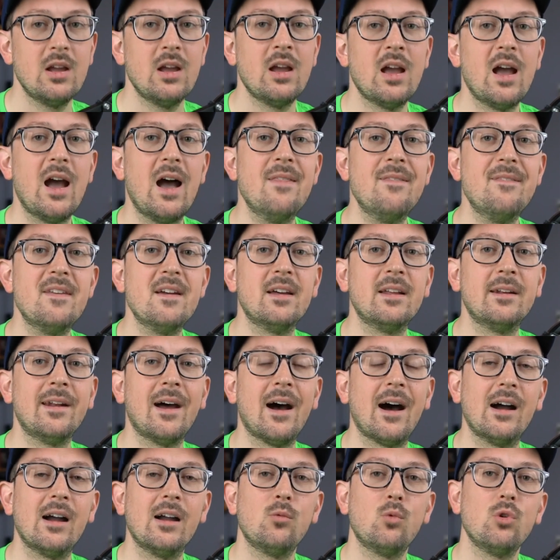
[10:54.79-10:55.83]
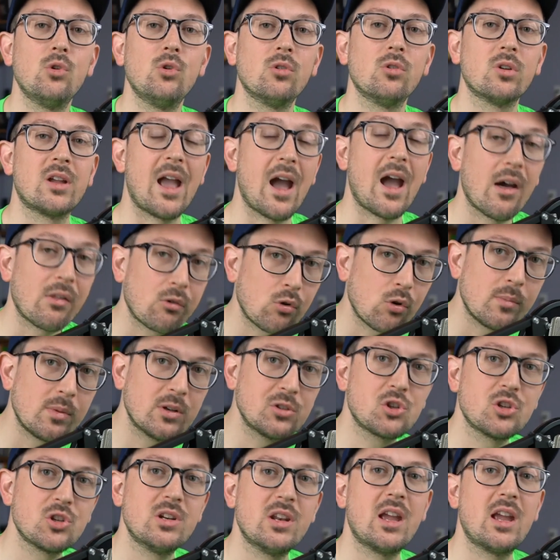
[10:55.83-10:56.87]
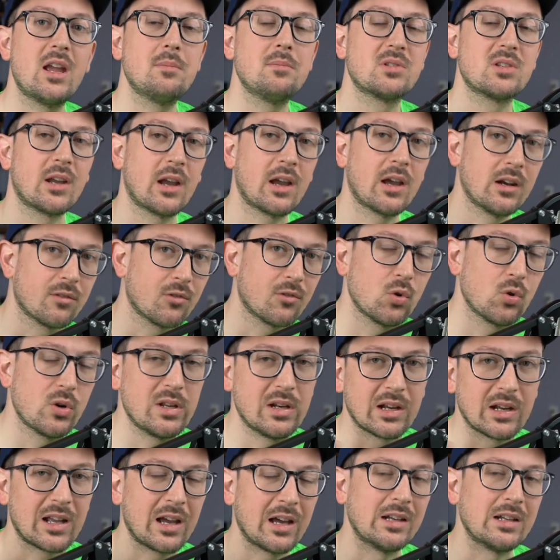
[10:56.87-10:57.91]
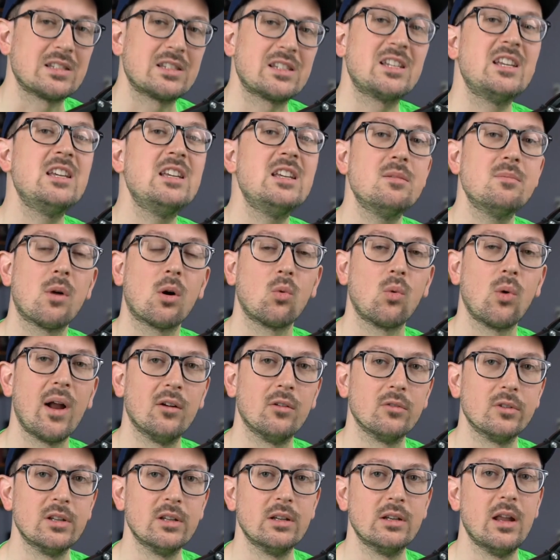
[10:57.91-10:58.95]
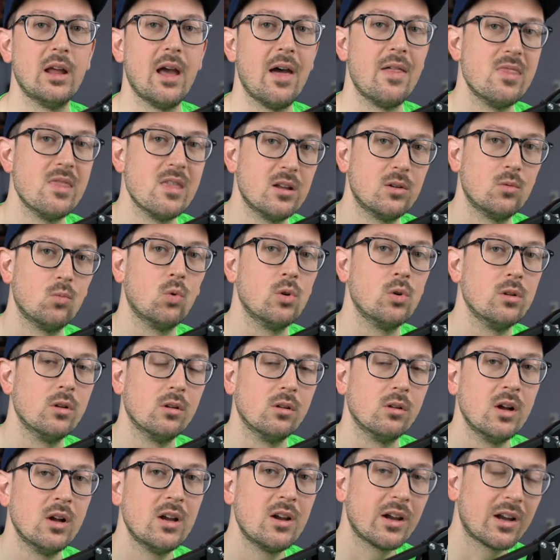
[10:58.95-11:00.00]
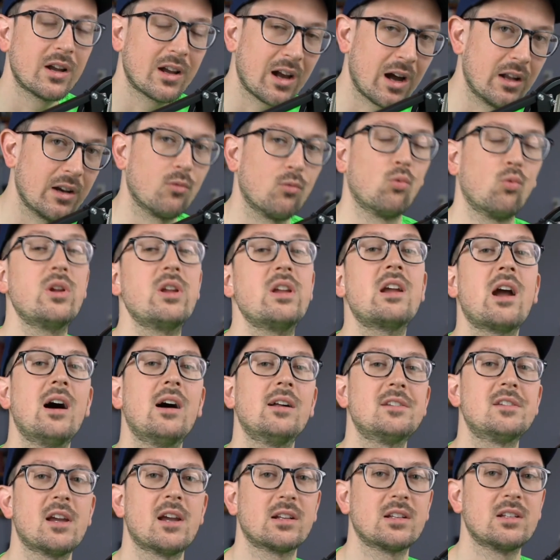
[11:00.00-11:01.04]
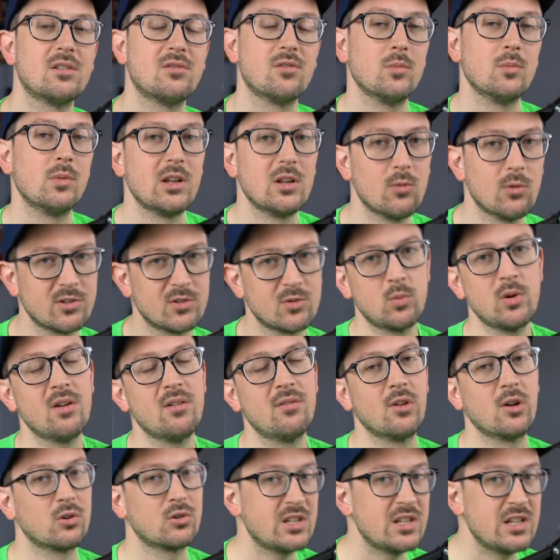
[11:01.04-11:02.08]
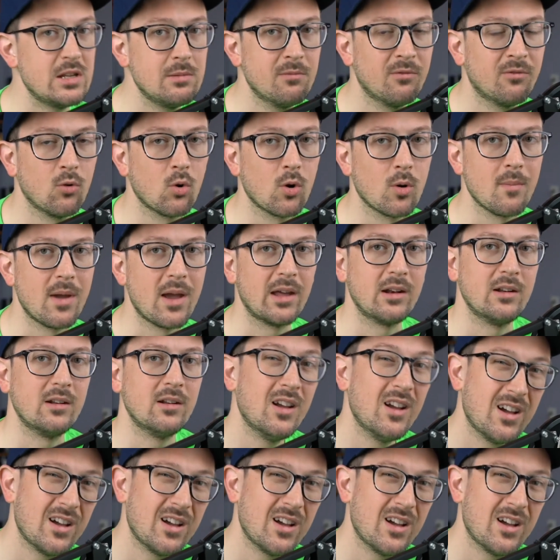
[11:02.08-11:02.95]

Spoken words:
And then I will gather a bunch of names and kind of create a kind of team around it. And then we'll kind of recontact everybody once we have our team formatted.